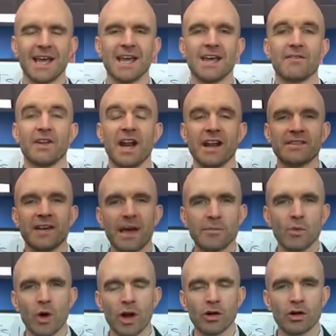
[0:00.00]
If at any time you
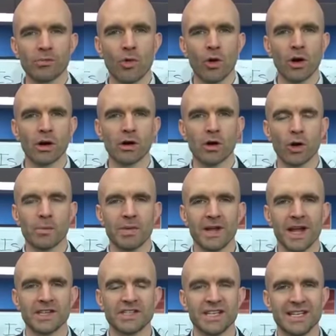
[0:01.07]
want to learn more, go to
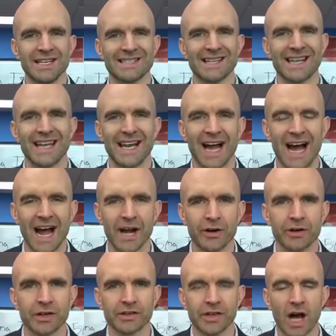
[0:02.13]

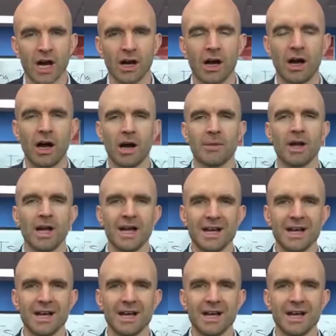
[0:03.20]
phdsgethired.com.